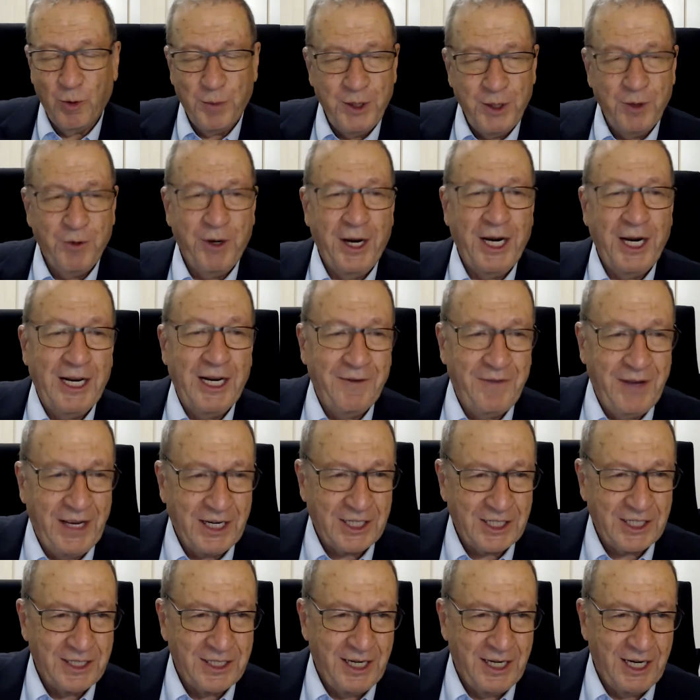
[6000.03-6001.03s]
be regular
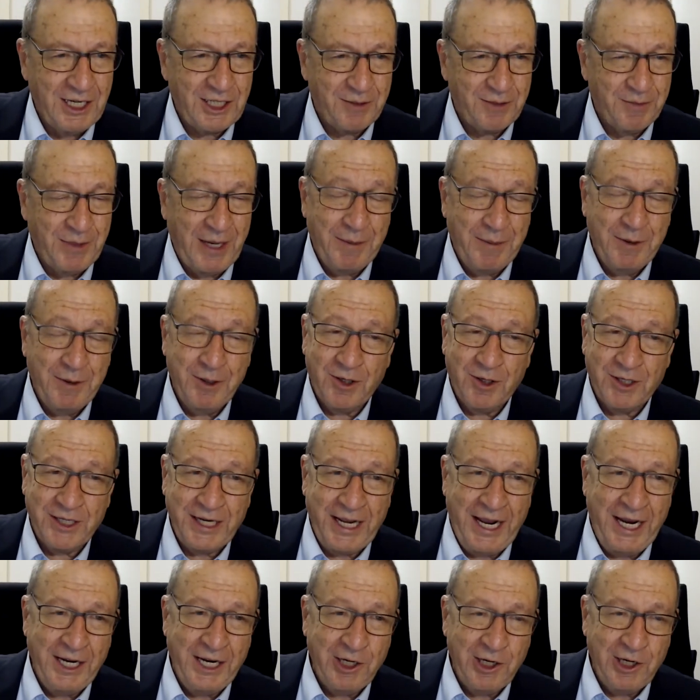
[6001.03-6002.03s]
vaccination, maybe not
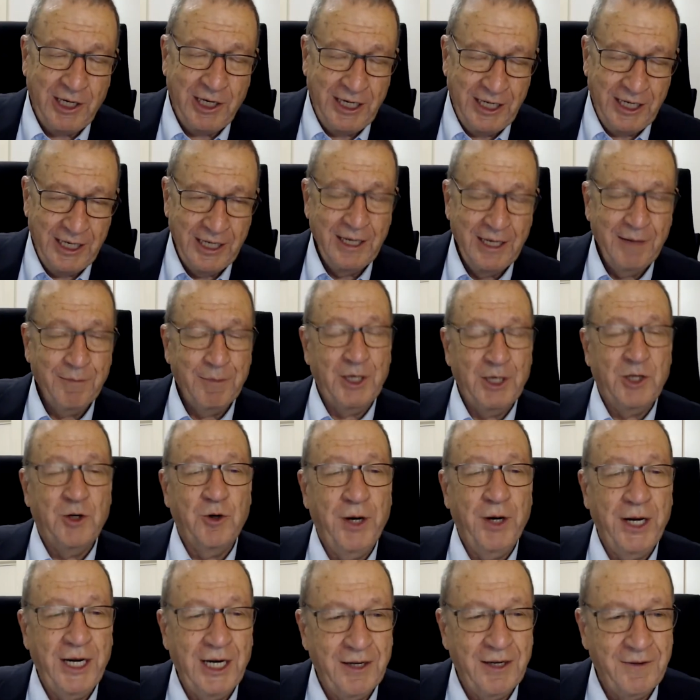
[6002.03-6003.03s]
annually, but
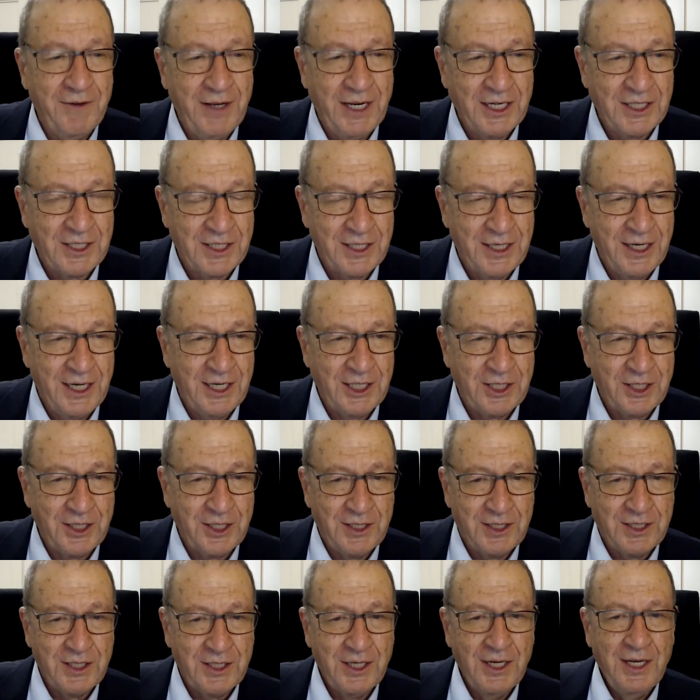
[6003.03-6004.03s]
regular
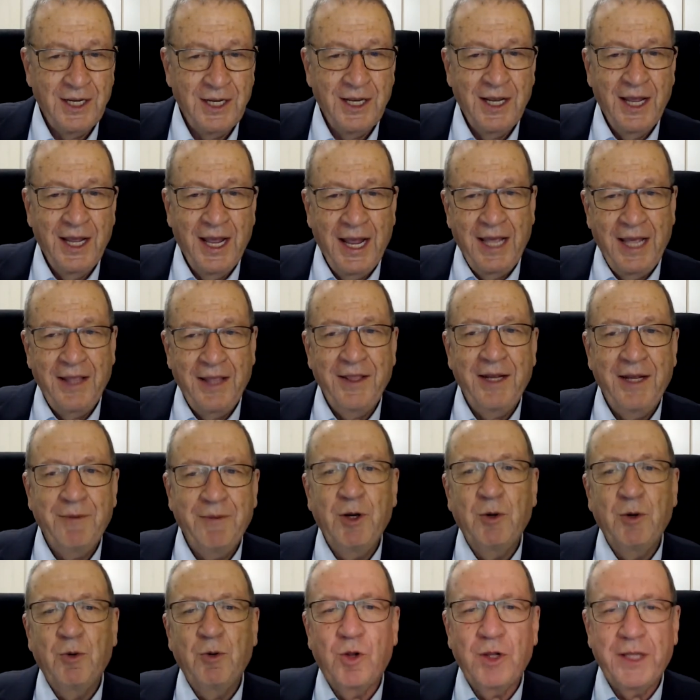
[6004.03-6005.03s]
vaccinations. And then
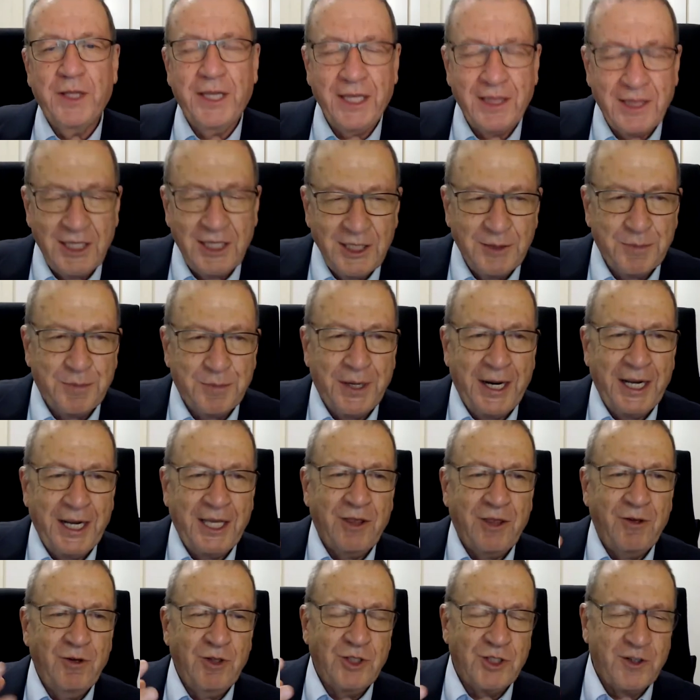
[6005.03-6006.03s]
we will get these
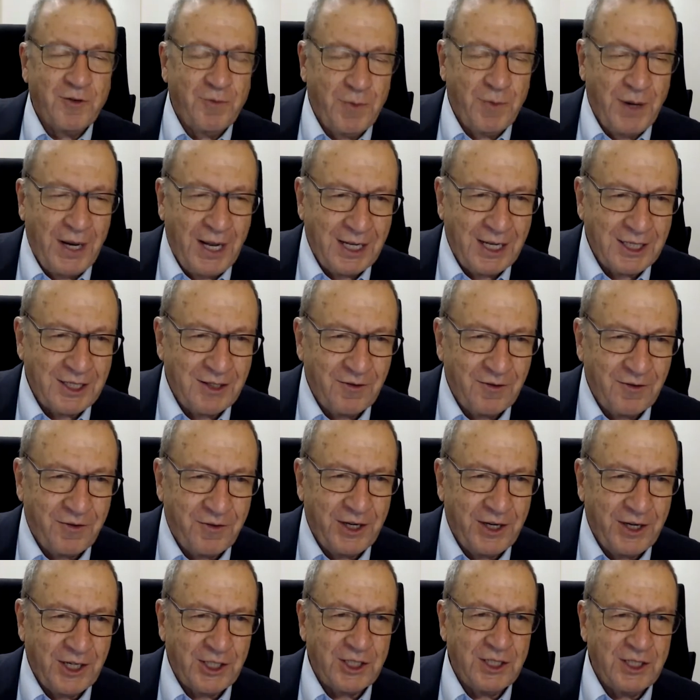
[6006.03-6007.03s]
breakthroughs of mild
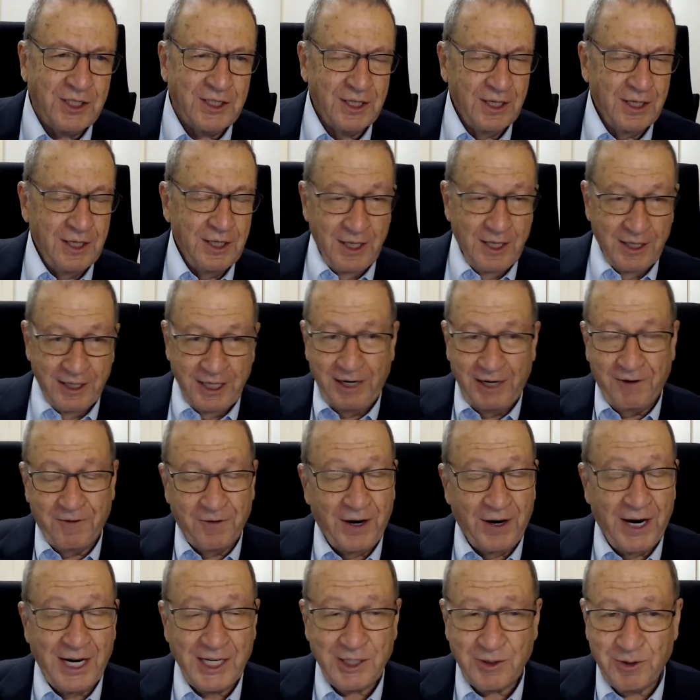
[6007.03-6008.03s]
infections. That
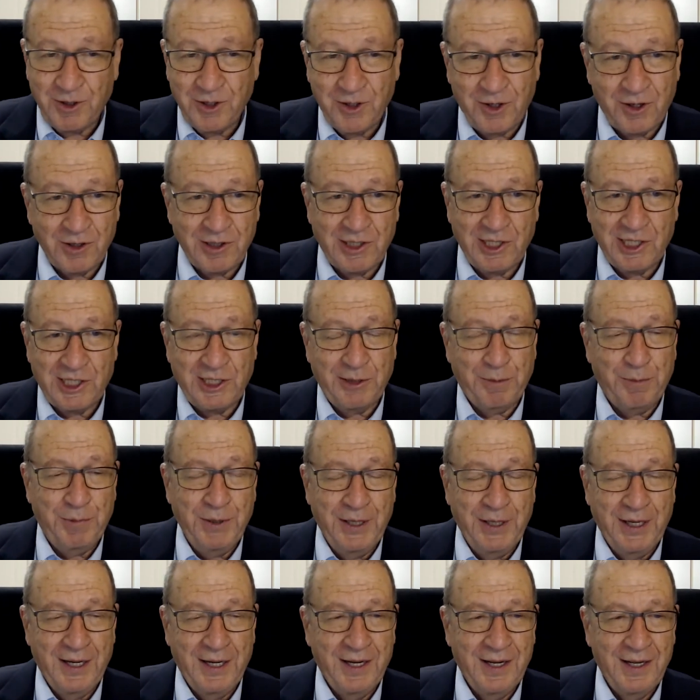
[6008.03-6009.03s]
virus will not
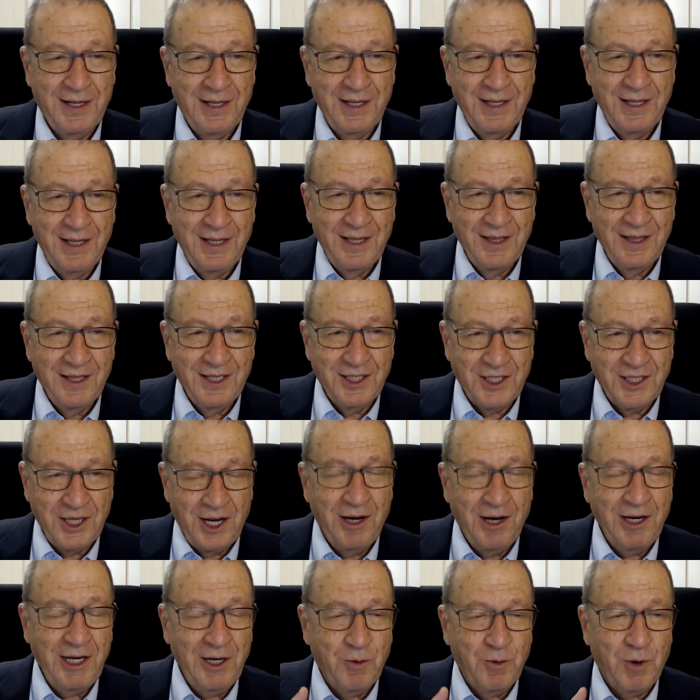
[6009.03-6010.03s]
disappear. There's
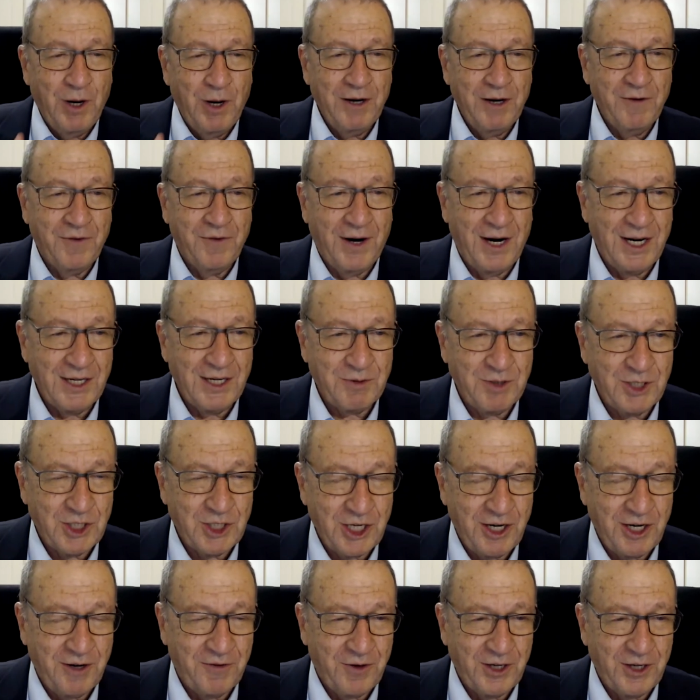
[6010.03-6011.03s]
only one virus which
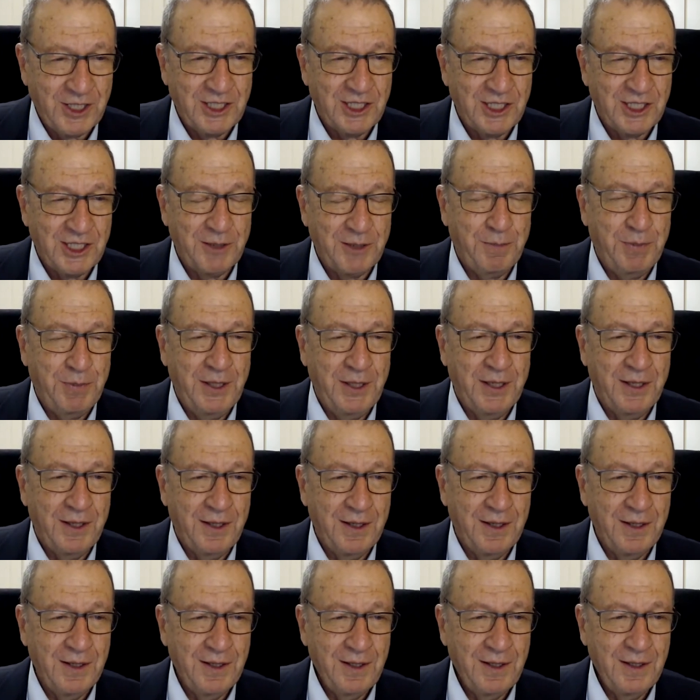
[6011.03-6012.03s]
so far has
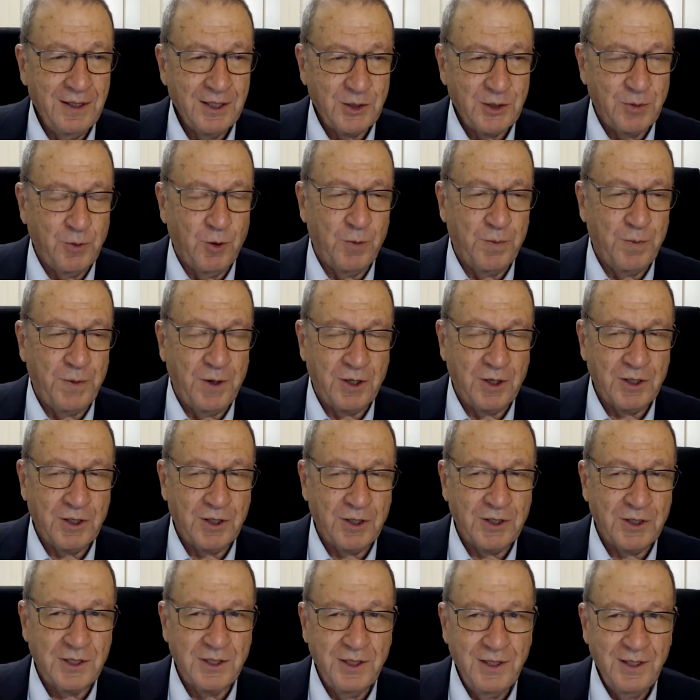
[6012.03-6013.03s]
disappeared,
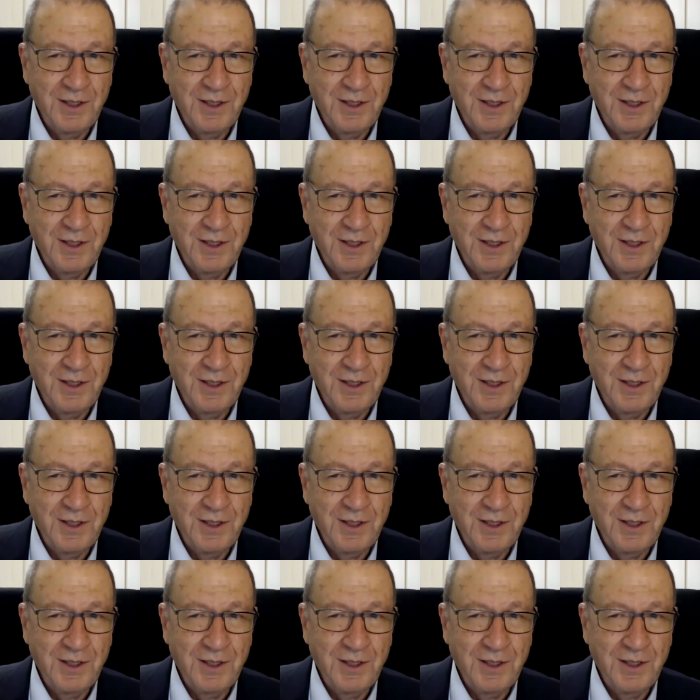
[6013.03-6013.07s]
smallpox.